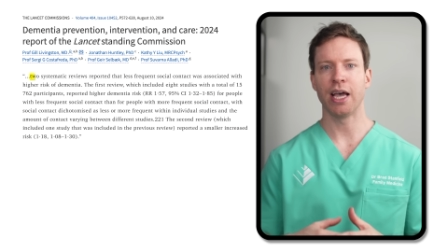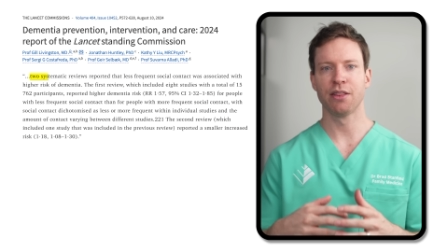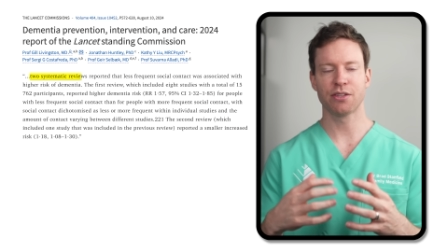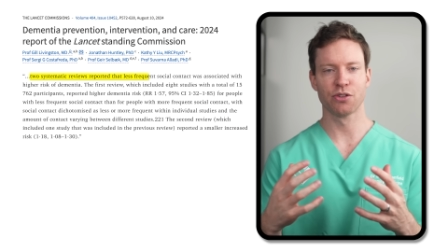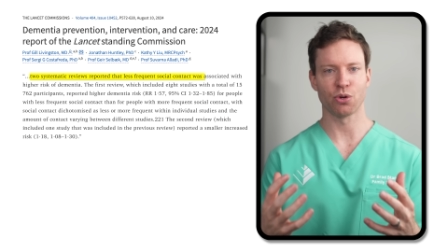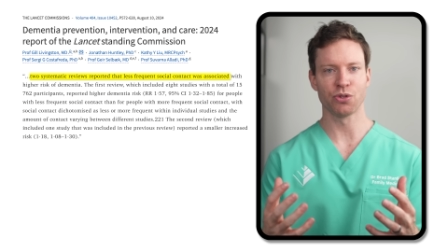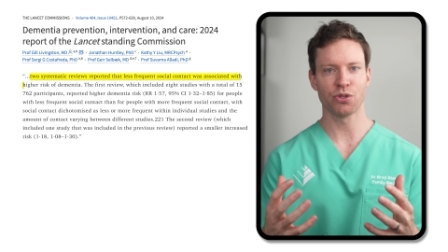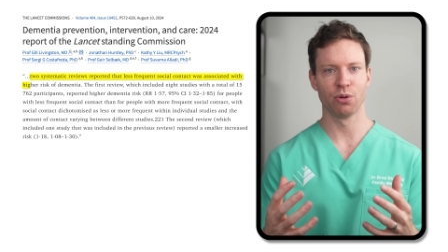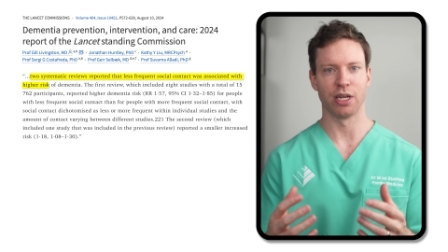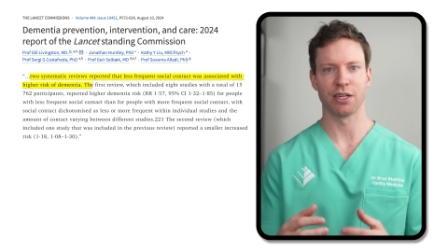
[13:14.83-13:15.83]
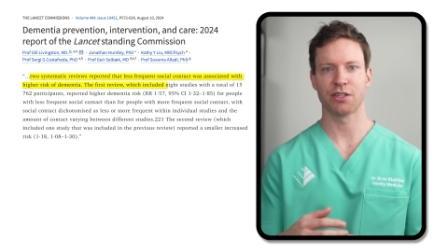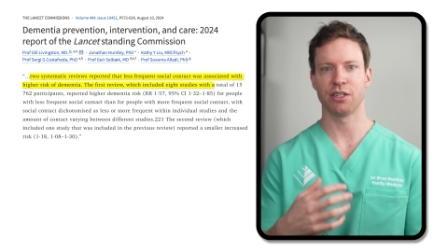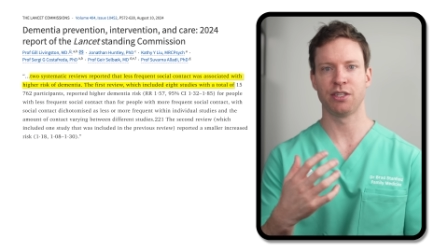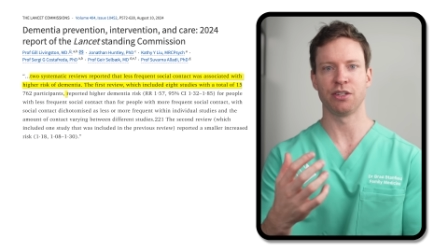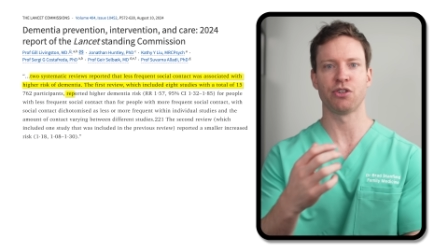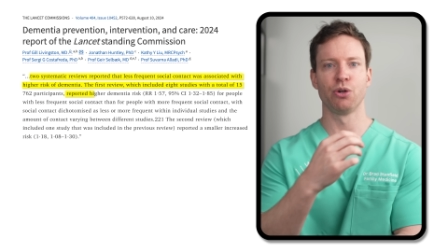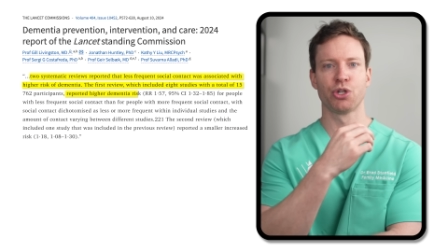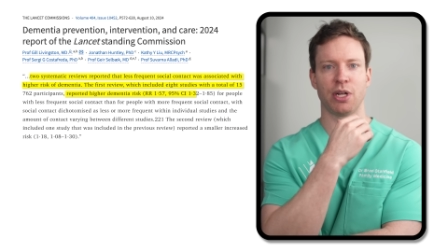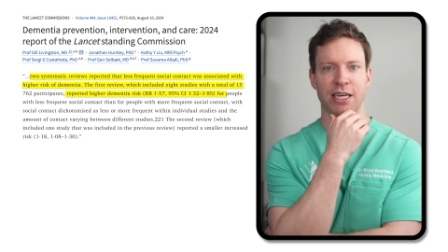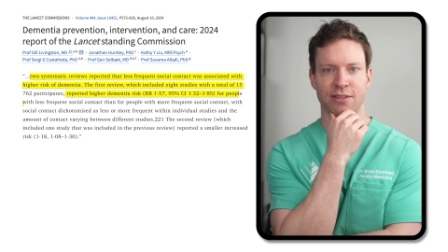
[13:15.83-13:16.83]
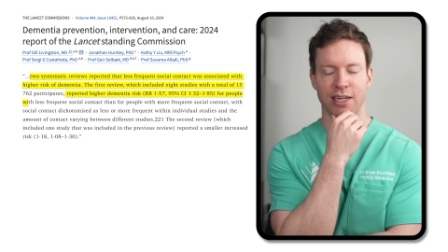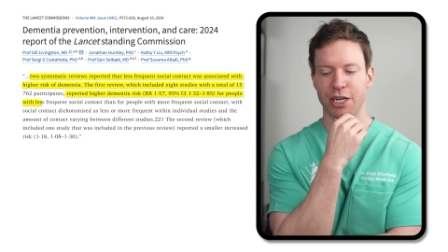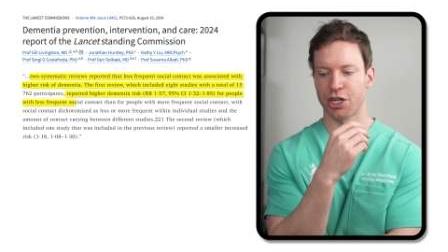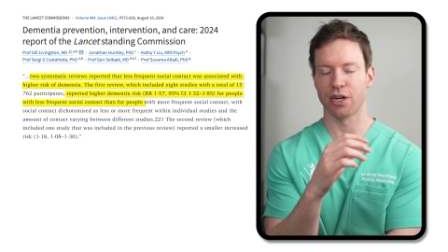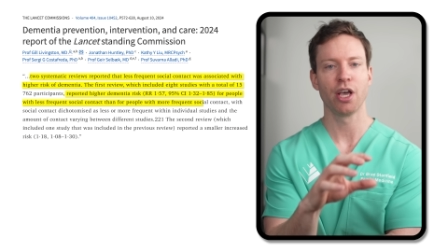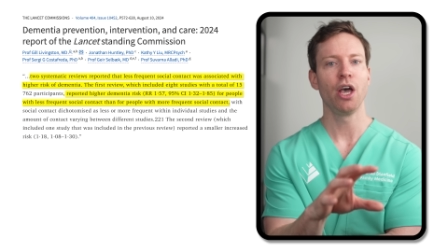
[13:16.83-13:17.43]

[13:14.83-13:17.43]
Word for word: And this is also linked to social isolation.